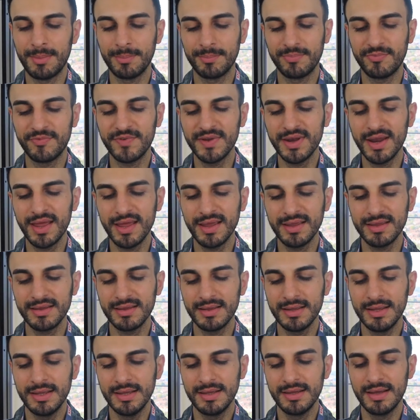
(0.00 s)
I um, feel
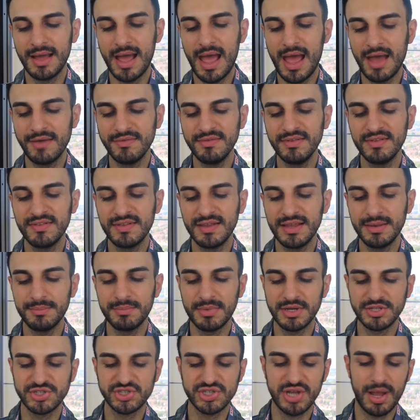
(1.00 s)
like I haven't seen
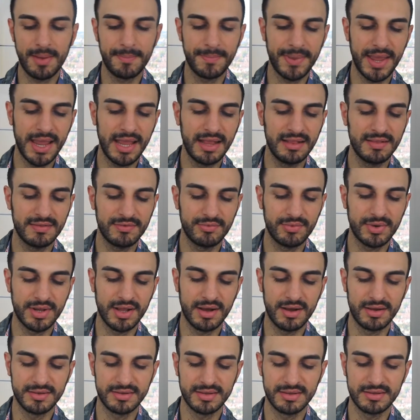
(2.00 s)
much campaigns
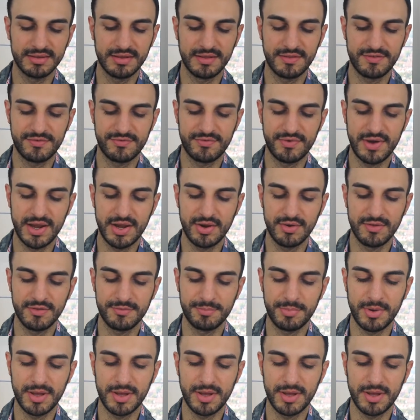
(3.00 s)
regarding this fragrance,